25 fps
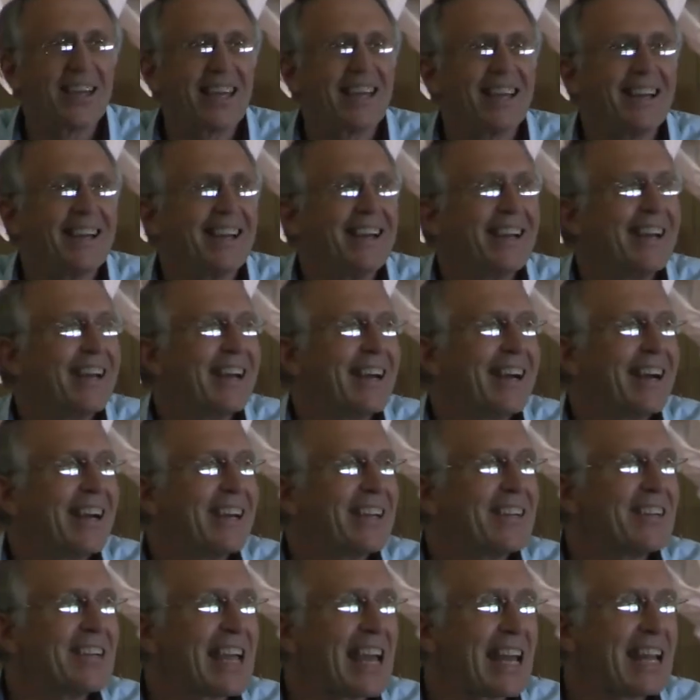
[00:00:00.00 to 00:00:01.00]
you get
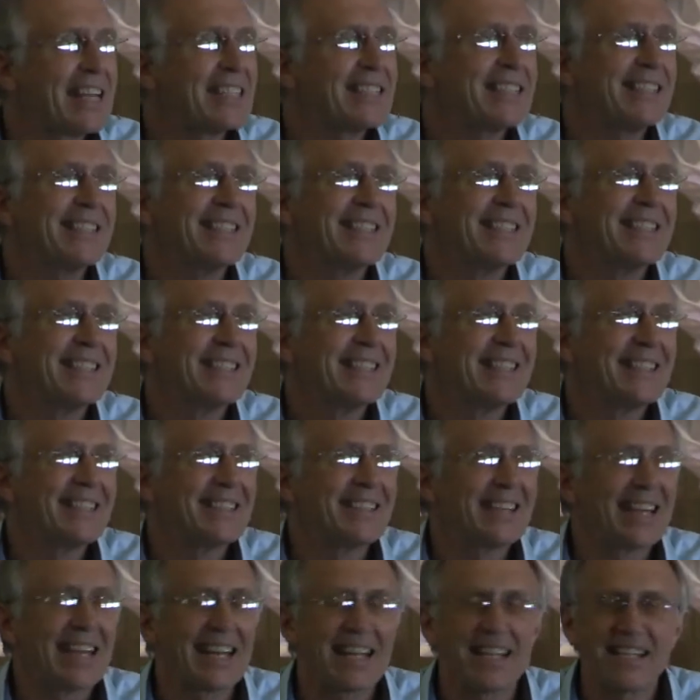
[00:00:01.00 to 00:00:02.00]
you get it.
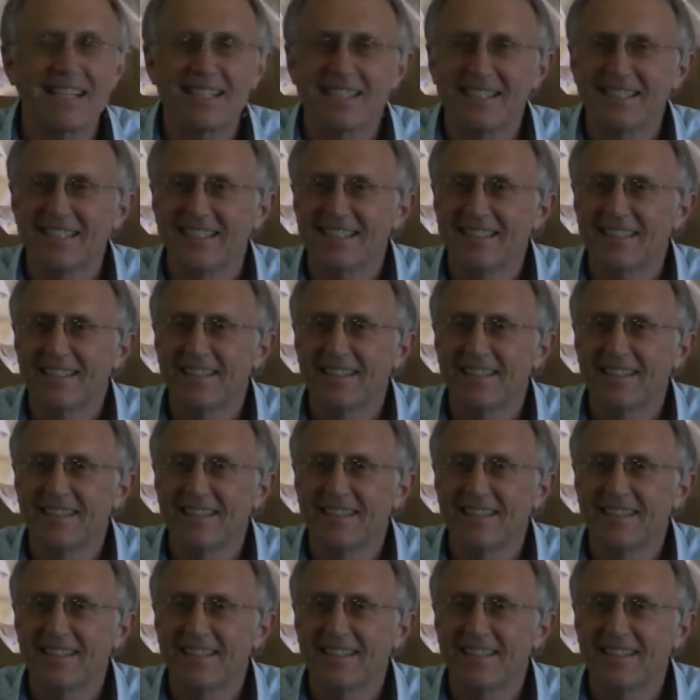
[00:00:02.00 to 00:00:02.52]
You get it.